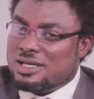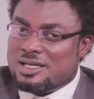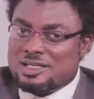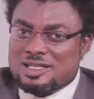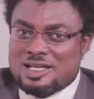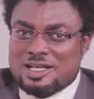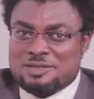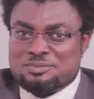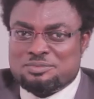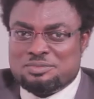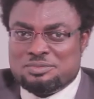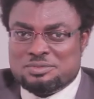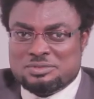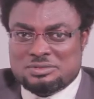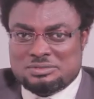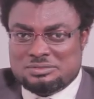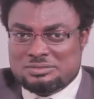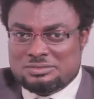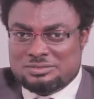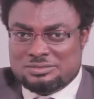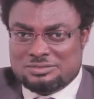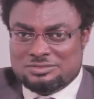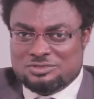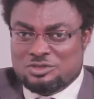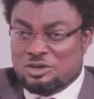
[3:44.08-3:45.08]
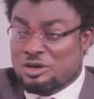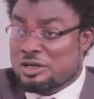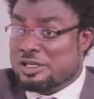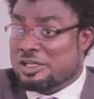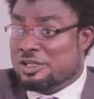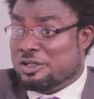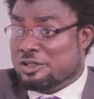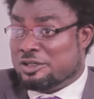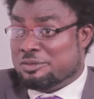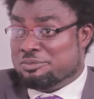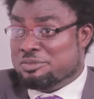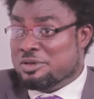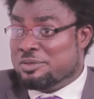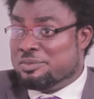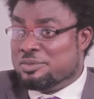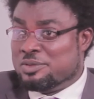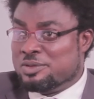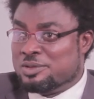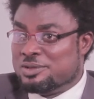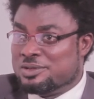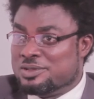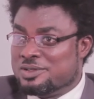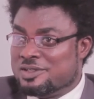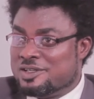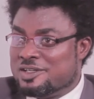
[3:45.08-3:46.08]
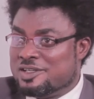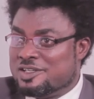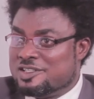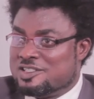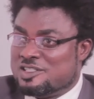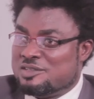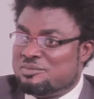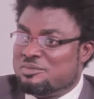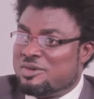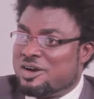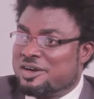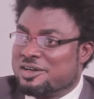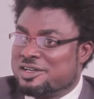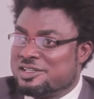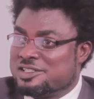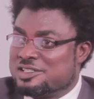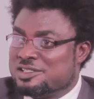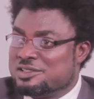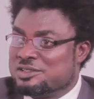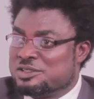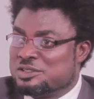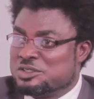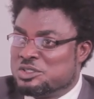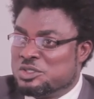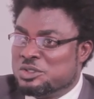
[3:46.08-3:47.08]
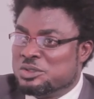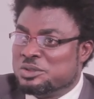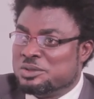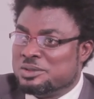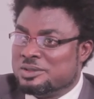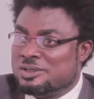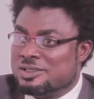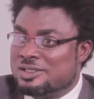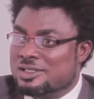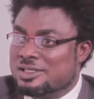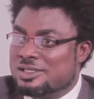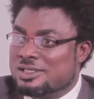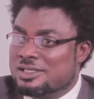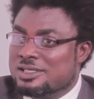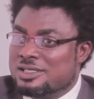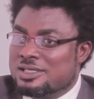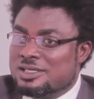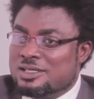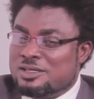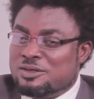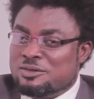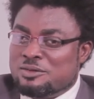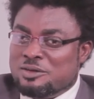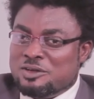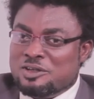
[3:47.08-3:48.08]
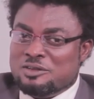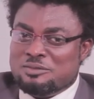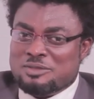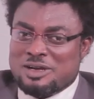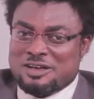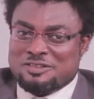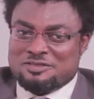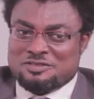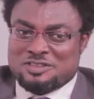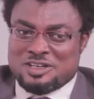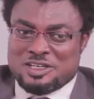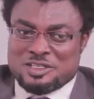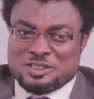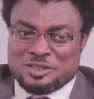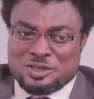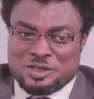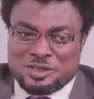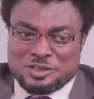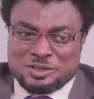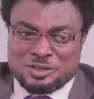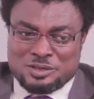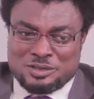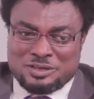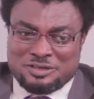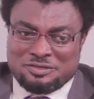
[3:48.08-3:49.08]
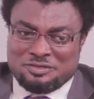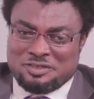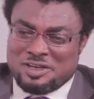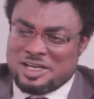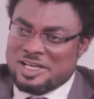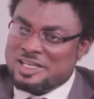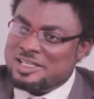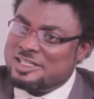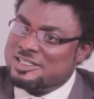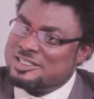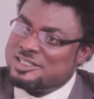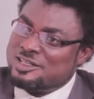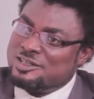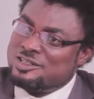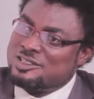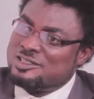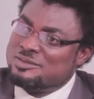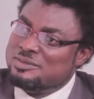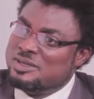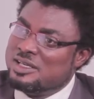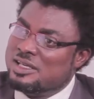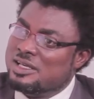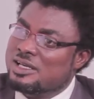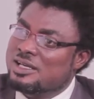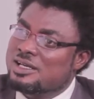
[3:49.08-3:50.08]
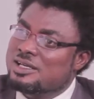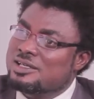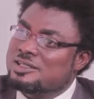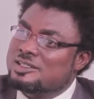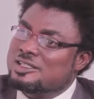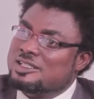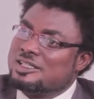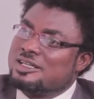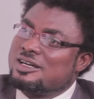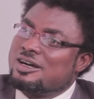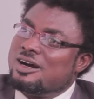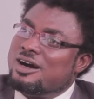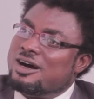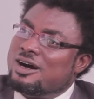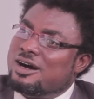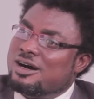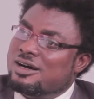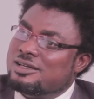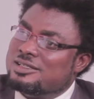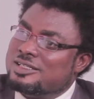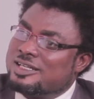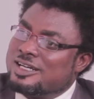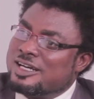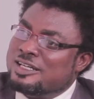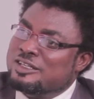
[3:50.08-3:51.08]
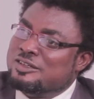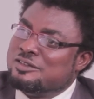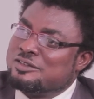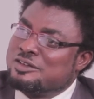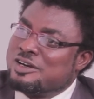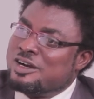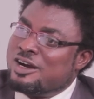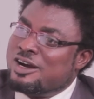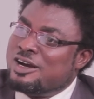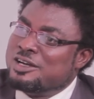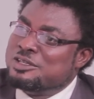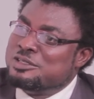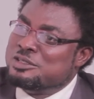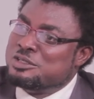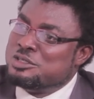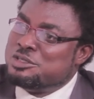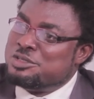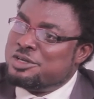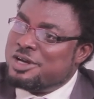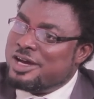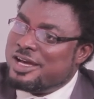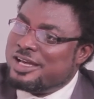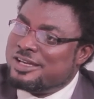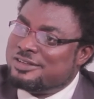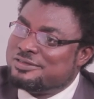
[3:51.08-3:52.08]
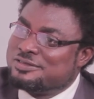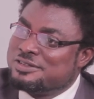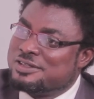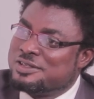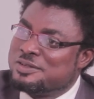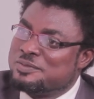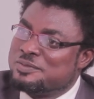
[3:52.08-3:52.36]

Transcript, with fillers: And that, for a lot of people, is a marketing tool. Right. One of my friends also, if he tells me, the car, the kind of car you drive,